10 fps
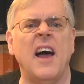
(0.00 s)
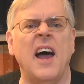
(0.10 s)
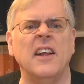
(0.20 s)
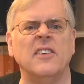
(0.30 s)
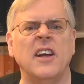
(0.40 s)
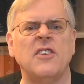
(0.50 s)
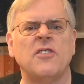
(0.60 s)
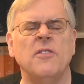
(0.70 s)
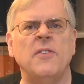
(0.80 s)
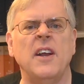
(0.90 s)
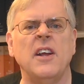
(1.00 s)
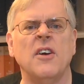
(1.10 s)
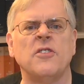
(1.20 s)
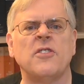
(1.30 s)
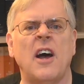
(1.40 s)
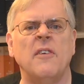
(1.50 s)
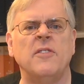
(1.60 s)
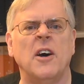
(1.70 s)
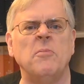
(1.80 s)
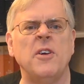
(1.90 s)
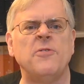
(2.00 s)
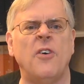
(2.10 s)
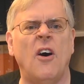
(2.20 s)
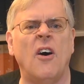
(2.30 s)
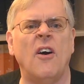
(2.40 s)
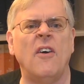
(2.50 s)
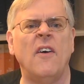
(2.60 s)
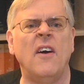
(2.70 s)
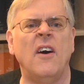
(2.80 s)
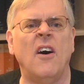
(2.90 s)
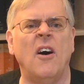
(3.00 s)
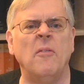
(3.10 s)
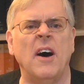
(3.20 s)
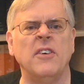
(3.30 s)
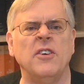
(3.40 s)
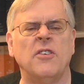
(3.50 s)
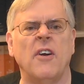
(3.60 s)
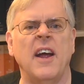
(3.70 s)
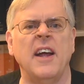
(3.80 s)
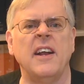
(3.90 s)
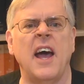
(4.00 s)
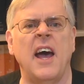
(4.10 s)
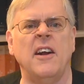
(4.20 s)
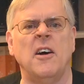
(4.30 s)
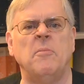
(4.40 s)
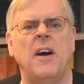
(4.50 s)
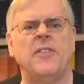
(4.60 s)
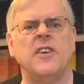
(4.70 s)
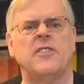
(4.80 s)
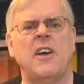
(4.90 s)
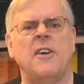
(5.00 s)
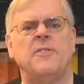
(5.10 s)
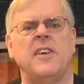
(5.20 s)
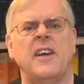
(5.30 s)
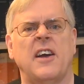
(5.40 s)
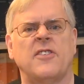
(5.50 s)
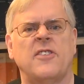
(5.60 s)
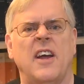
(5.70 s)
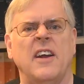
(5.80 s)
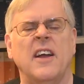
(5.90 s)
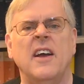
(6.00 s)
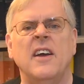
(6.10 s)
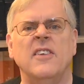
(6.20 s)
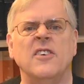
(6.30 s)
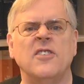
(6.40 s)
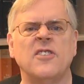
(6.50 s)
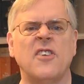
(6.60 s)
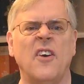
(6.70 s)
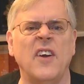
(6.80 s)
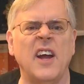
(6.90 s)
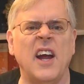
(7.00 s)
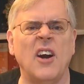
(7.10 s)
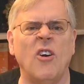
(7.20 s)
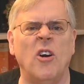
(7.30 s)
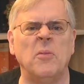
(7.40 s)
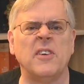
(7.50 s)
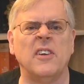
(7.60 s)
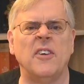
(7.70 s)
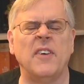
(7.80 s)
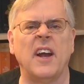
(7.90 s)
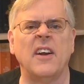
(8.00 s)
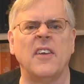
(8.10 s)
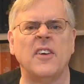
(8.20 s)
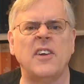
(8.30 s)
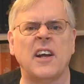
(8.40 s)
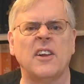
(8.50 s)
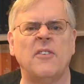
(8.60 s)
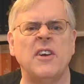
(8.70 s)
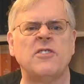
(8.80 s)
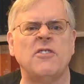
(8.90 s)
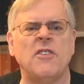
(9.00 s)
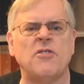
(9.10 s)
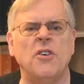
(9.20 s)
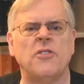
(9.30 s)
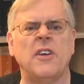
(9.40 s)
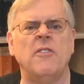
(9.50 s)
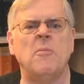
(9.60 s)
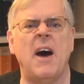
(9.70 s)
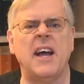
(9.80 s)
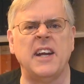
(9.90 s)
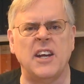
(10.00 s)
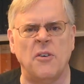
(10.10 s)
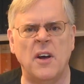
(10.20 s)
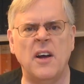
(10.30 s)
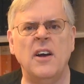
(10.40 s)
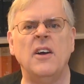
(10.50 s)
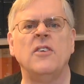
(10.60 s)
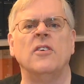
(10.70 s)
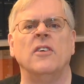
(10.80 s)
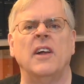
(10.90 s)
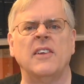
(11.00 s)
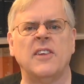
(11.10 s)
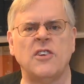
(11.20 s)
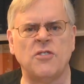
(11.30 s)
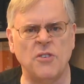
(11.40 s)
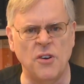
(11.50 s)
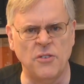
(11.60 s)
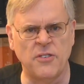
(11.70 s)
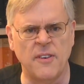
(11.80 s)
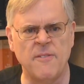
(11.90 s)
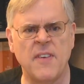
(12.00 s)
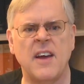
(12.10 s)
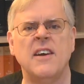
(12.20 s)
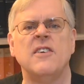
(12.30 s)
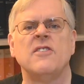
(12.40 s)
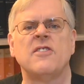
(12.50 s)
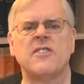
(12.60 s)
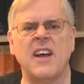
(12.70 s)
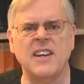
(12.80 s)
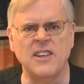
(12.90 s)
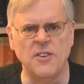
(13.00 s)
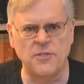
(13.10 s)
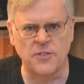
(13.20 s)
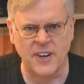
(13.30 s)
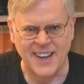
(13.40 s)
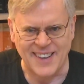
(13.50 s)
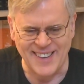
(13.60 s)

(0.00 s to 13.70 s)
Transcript: and links to videos I've done before about Ukraine and about this FTX thing. This is Terry A. Hurlbut delivering another Declaration of Truth and reminding you to let the truth set you free.